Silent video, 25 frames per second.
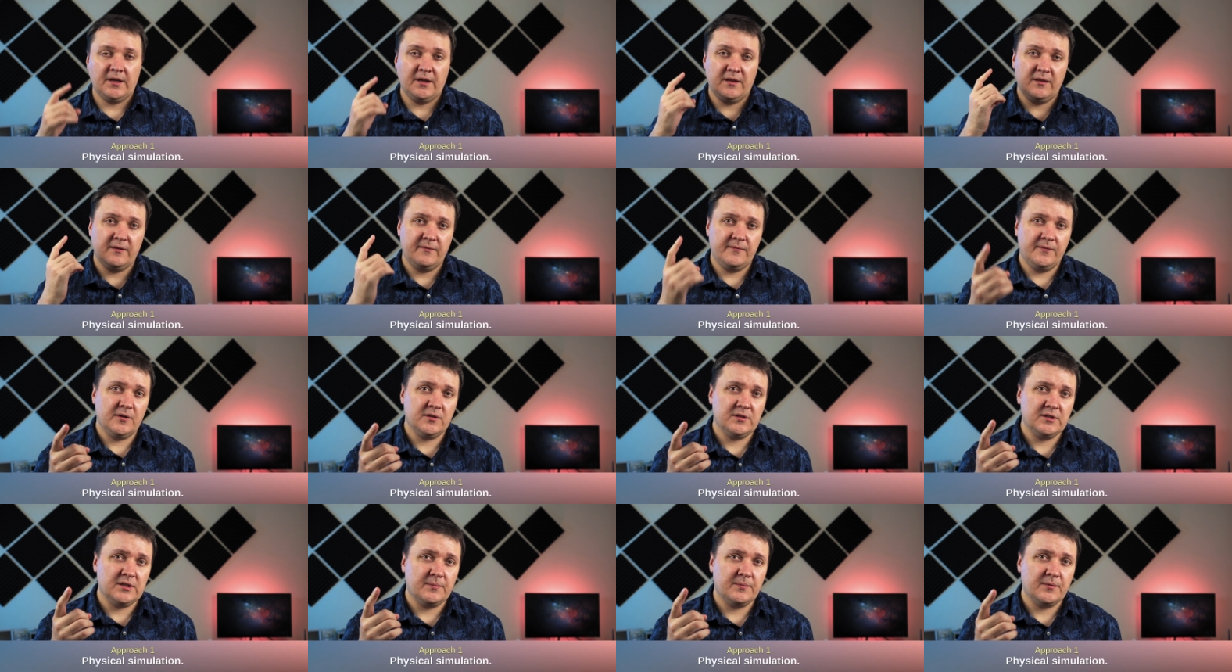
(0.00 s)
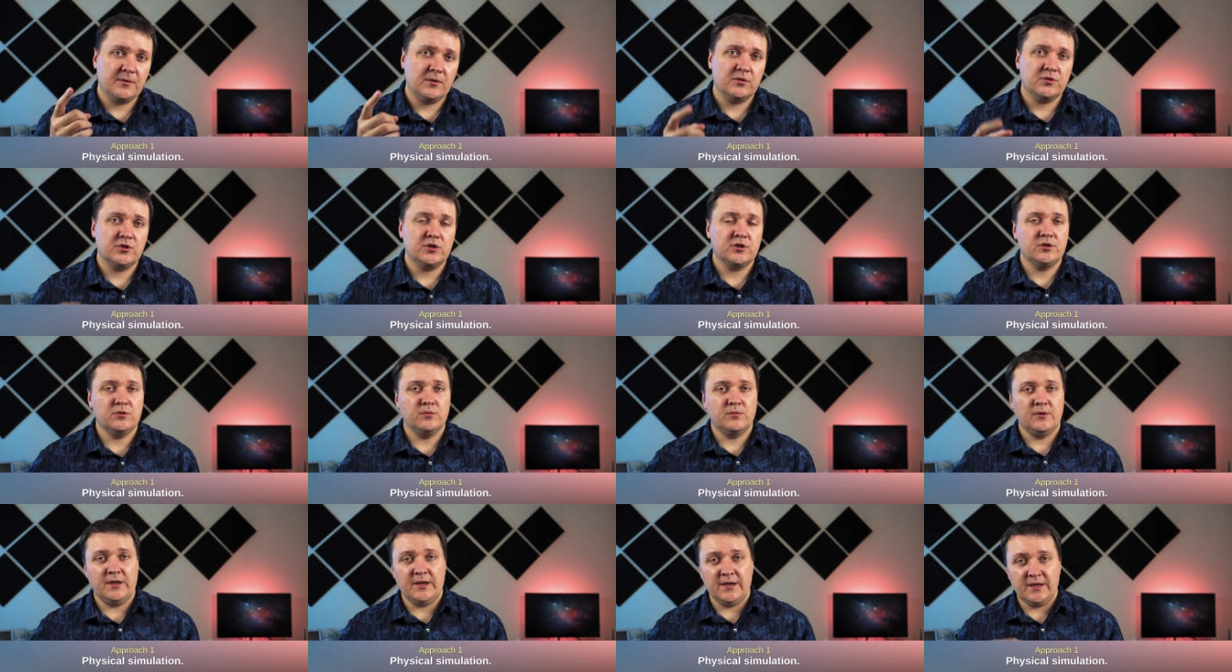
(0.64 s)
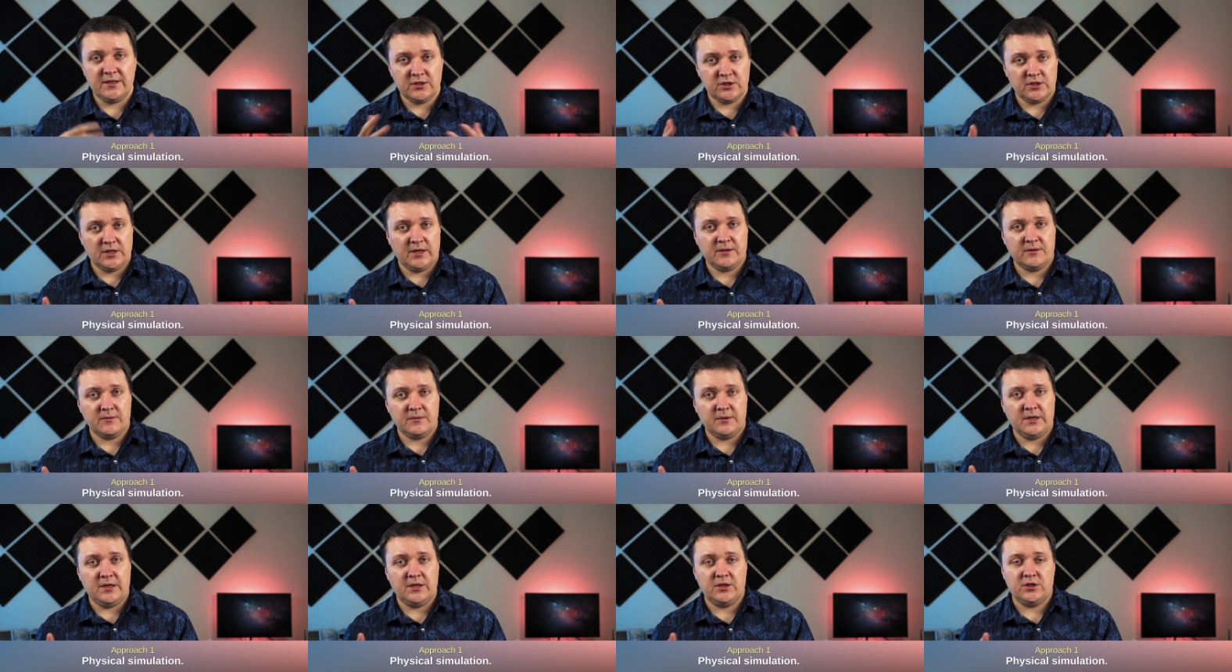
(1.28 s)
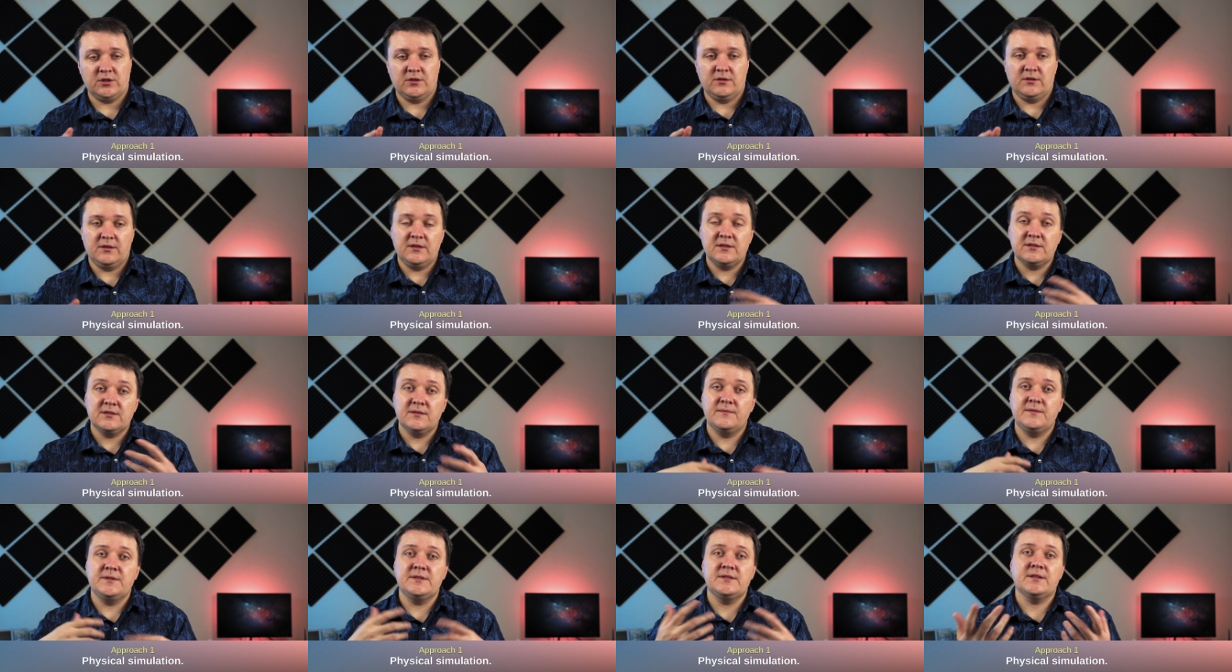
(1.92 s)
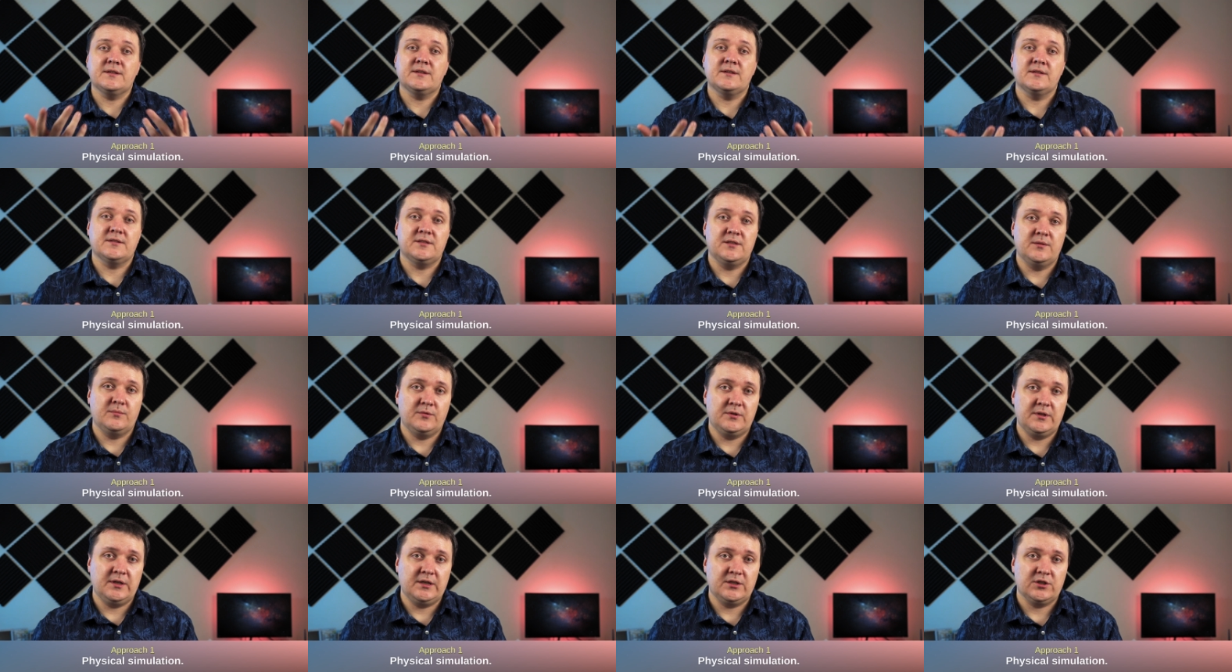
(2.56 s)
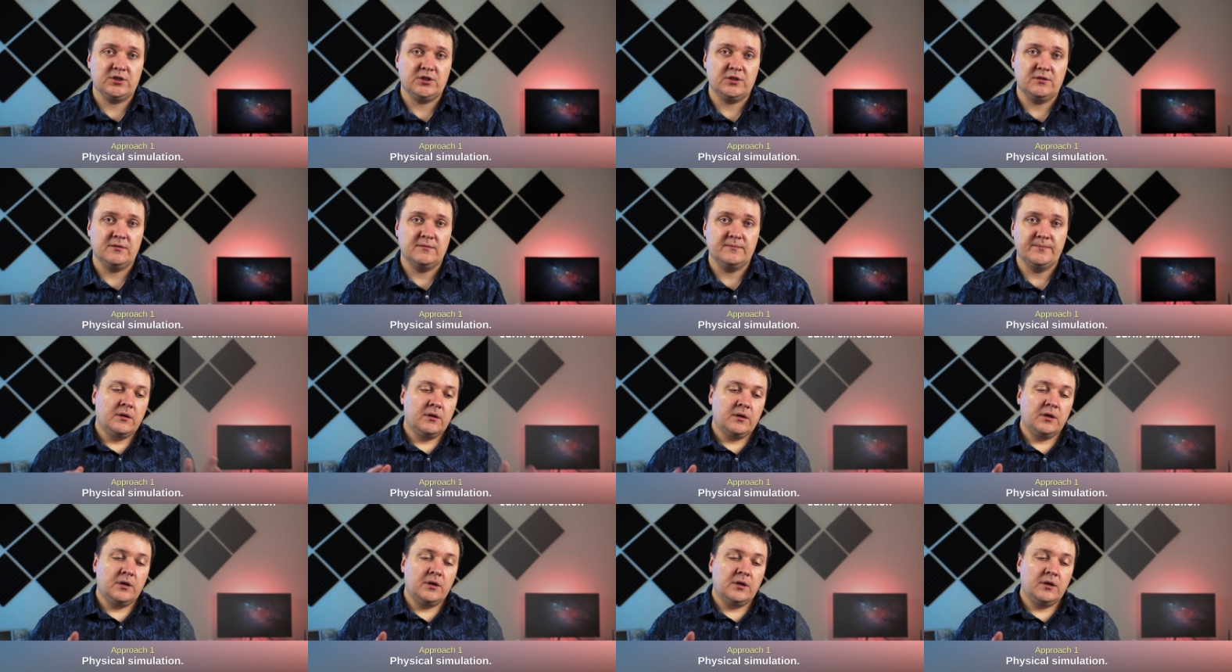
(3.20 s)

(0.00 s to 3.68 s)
And the first approach to AGI creation is a physical simulation.